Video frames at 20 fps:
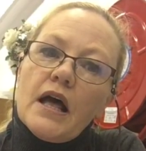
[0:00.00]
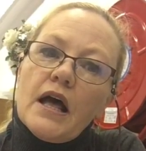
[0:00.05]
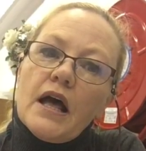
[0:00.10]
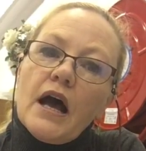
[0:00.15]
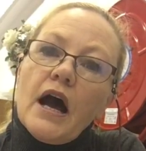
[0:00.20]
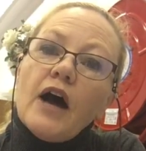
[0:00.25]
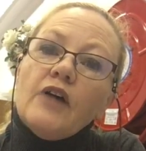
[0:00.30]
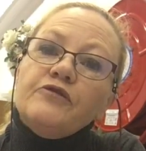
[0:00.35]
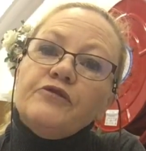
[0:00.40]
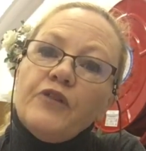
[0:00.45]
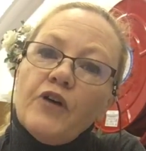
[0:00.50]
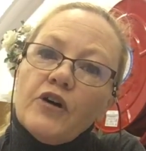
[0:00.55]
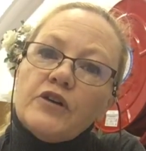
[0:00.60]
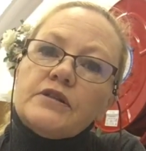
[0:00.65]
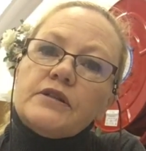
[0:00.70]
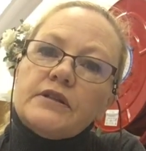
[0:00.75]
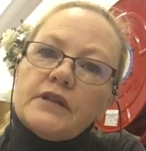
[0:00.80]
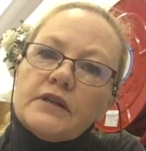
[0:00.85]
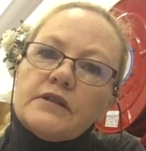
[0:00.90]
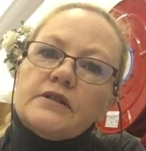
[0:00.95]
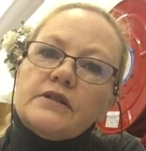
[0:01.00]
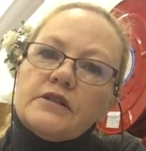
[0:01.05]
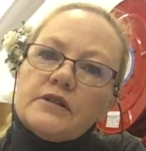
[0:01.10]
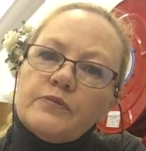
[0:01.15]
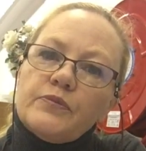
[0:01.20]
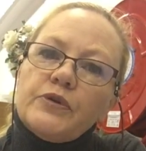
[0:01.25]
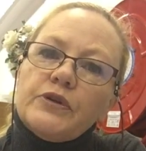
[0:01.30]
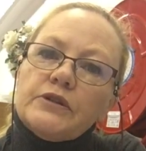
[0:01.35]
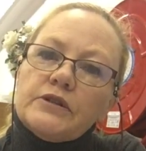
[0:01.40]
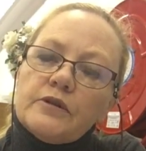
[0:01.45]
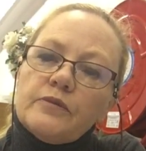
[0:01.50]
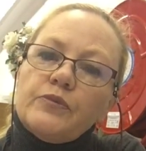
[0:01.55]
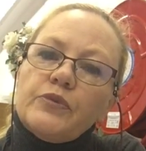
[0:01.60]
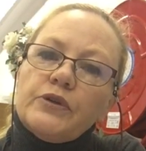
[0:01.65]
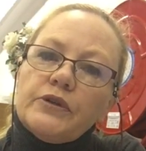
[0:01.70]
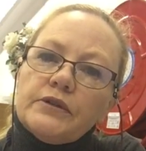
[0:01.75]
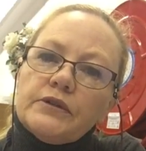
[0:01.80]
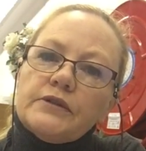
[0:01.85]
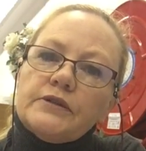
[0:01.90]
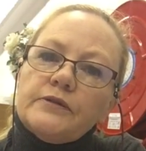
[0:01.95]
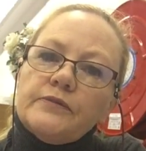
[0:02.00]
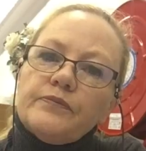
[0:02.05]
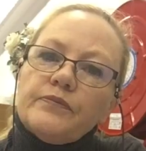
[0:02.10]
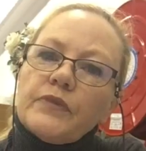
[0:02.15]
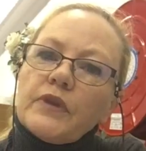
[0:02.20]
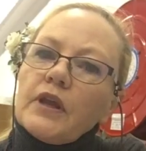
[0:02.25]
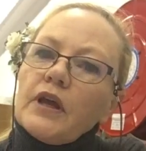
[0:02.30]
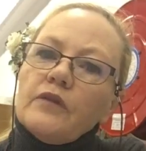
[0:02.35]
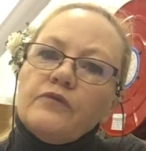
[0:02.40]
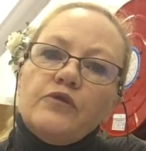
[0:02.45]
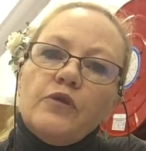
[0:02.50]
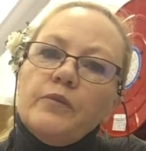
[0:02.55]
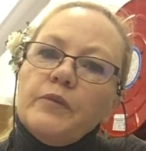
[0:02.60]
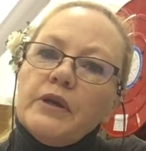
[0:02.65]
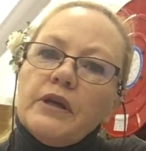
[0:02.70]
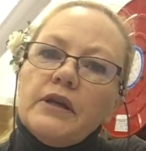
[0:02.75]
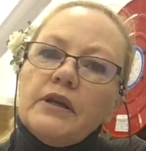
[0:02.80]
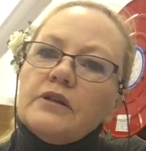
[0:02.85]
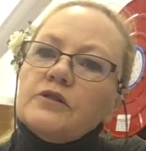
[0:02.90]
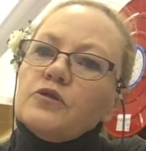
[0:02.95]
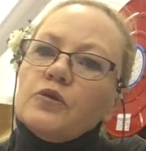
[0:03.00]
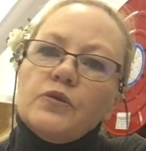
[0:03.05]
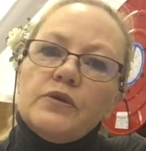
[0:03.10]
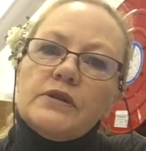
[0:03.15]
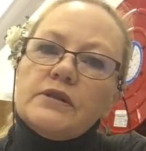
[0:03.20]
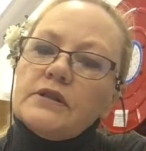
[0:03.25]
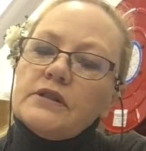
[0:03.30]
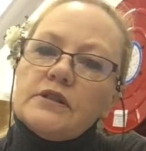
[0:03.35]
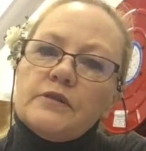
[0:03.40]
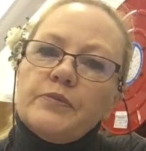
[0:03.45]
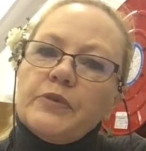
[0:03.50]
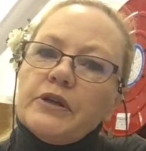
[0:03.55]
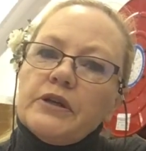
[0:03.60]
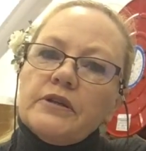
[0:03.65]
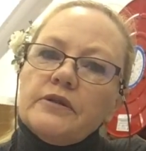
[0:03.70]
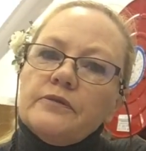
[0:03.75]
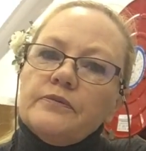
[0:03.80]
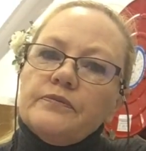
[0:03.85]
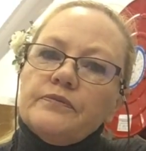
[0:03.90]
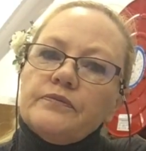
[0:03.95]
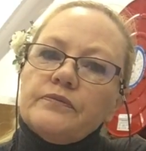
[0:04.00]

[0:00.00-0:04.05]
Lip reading: how fast does this printer print? For me, it's always the speed.